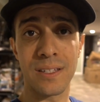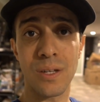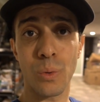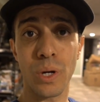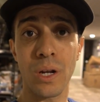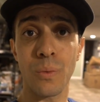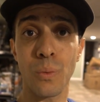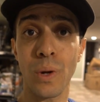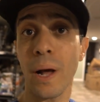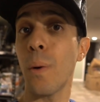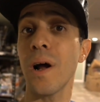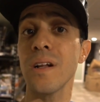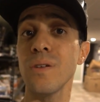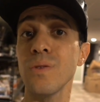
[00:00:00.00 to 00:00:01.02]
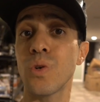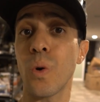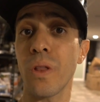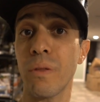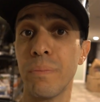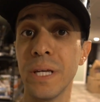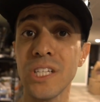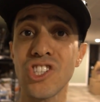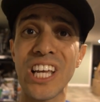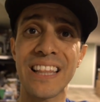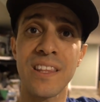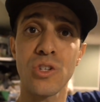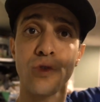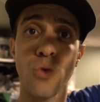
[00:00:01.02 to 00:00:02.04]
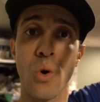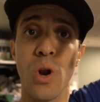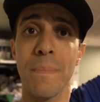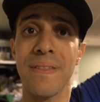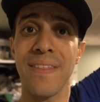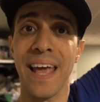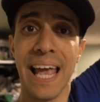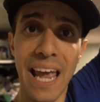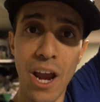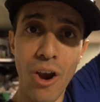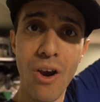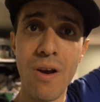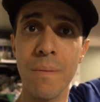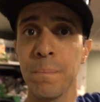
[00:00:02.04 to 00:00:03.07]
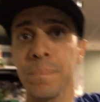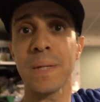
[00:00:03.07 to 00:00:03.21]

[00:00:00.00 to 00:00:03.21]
So what I want to do is go to the beach, get the drone up in the air,